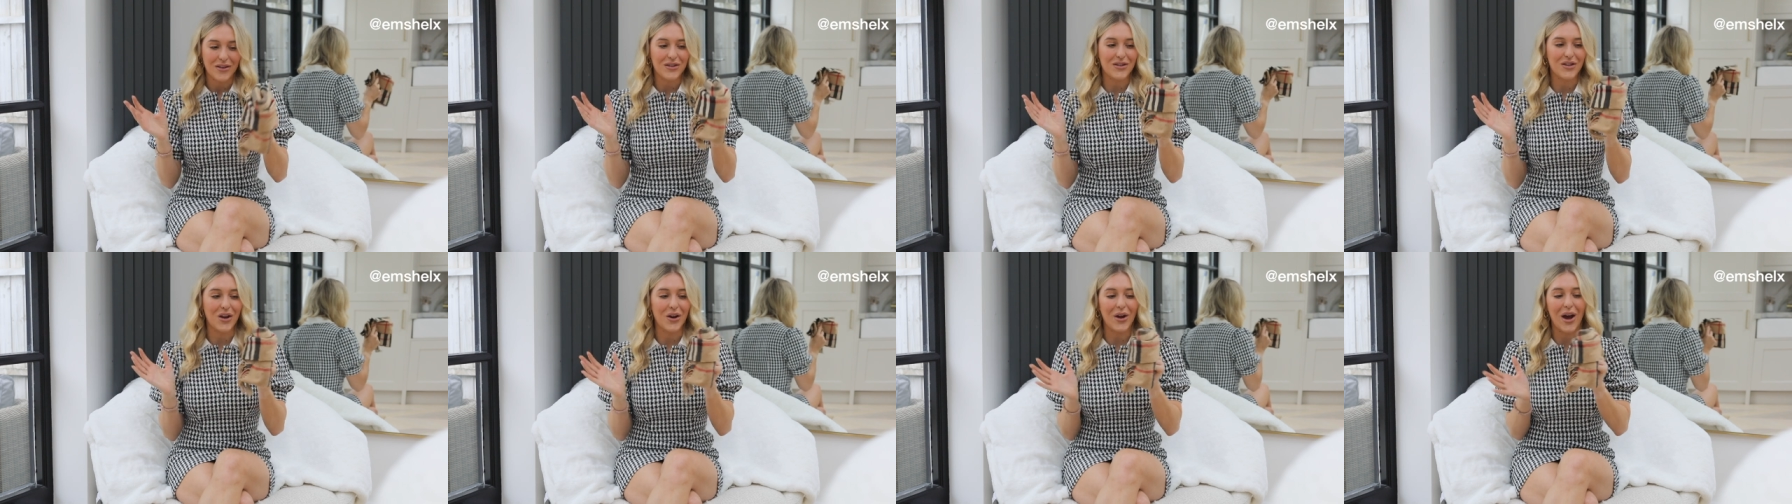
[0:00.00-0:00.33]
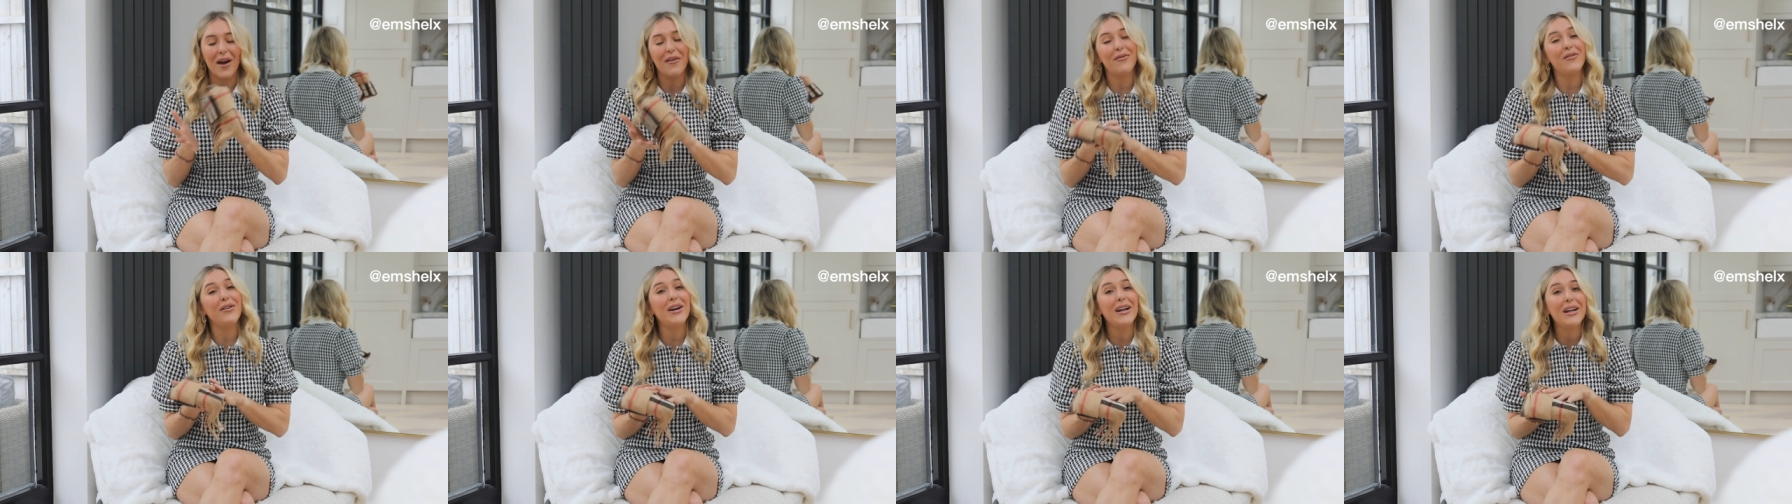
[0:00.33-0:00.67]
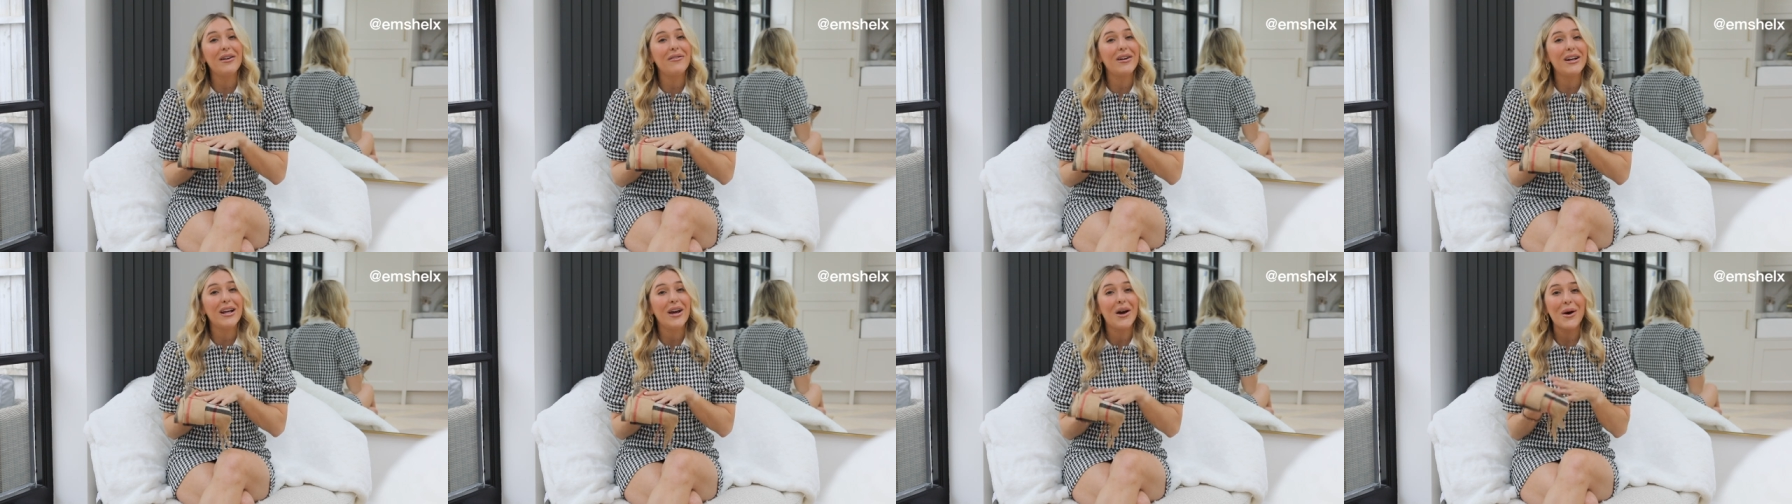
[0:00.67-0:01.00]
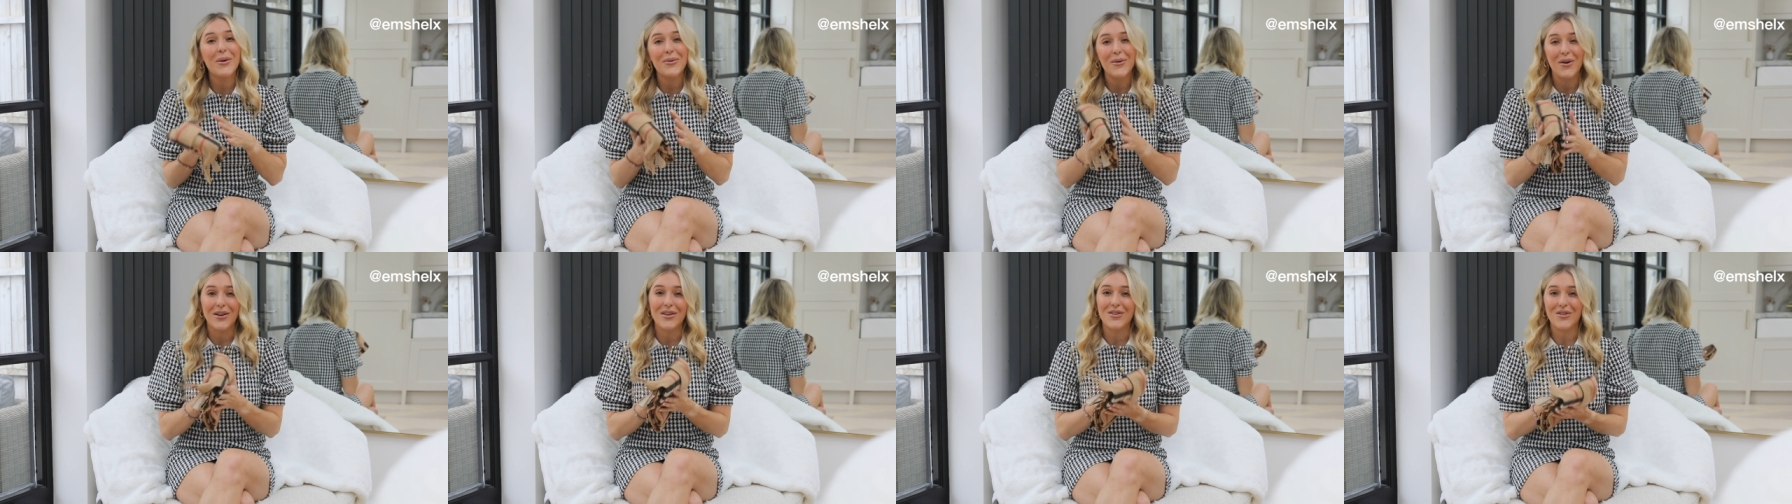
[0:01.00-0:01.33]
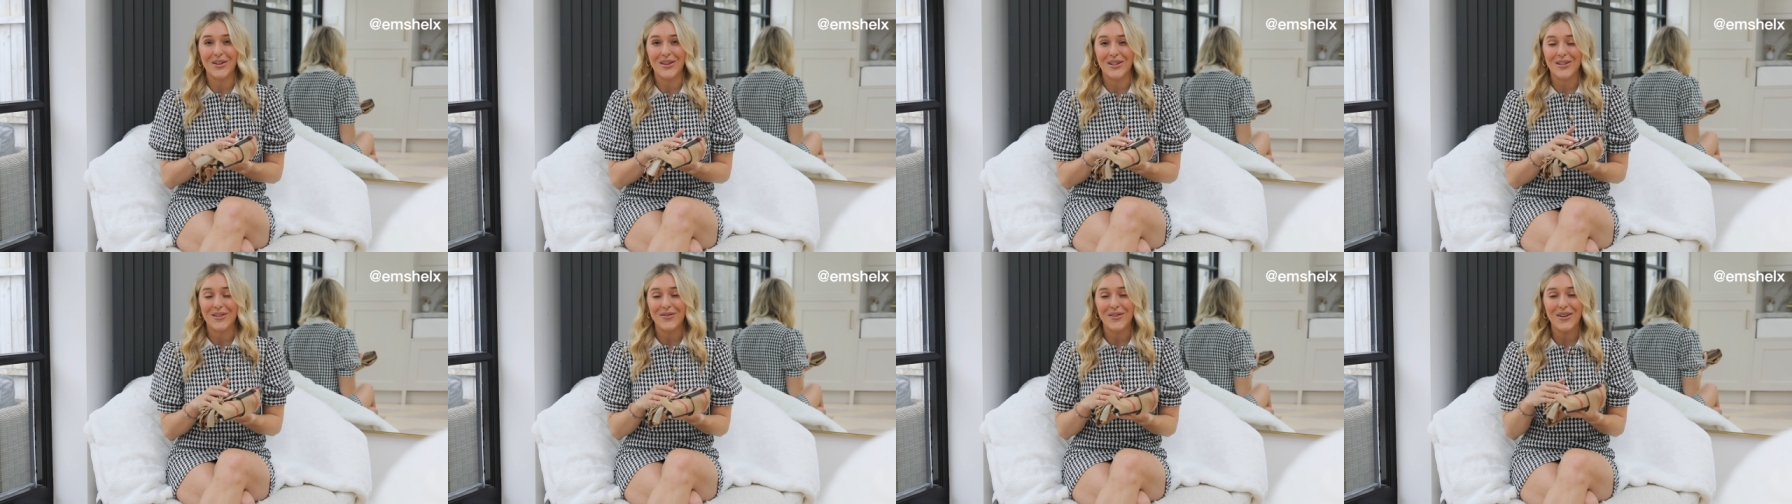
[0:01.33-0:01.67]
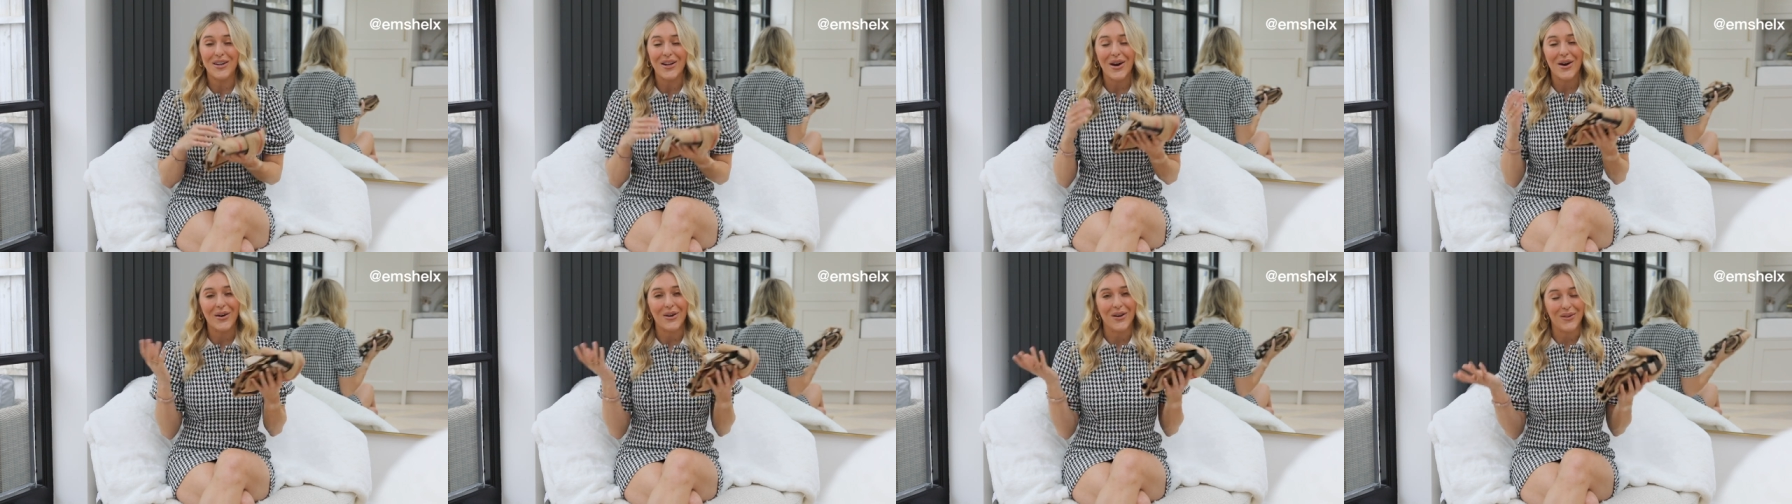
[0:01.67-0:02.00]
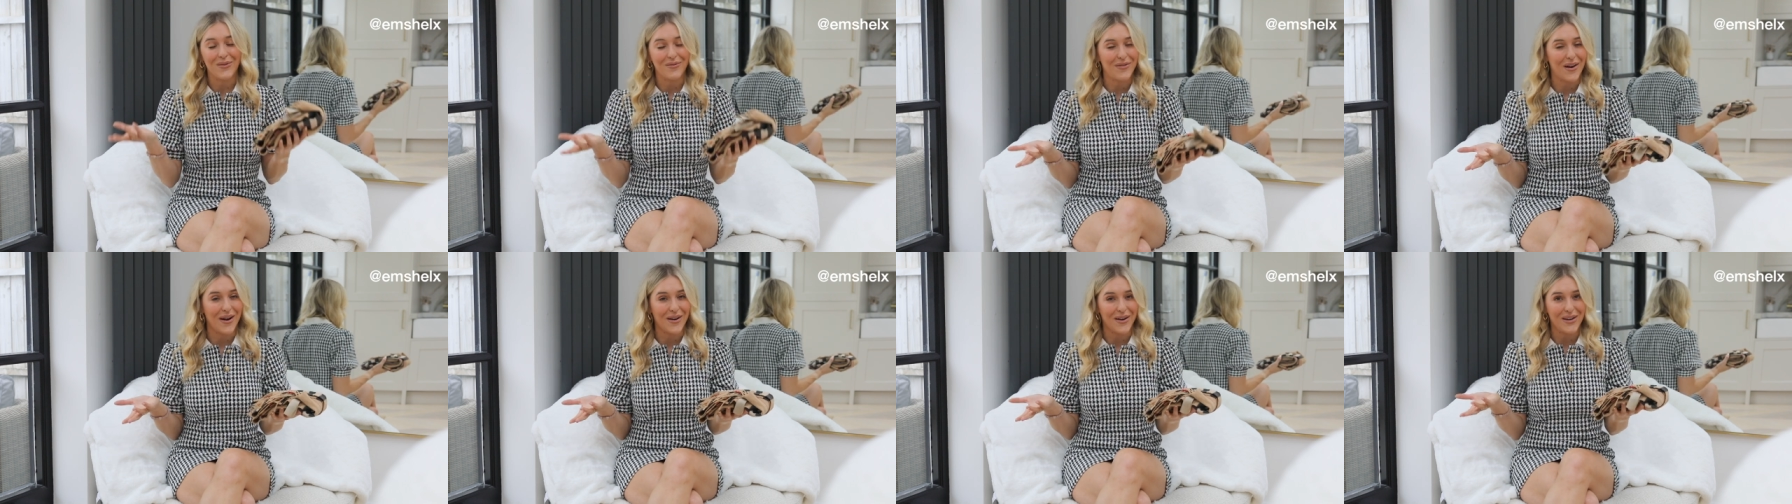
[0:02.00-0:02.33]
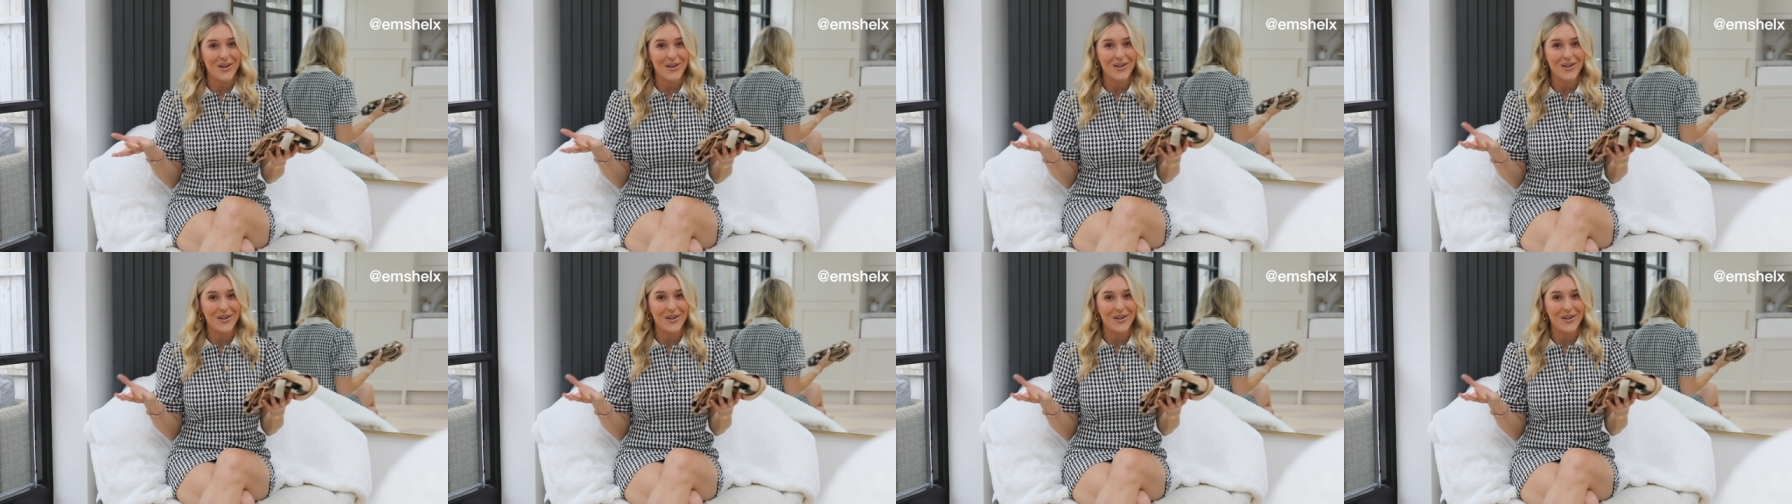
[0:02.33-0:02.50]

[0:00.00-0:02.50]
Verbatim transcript: So I really, really hope you enjoyed this video and found it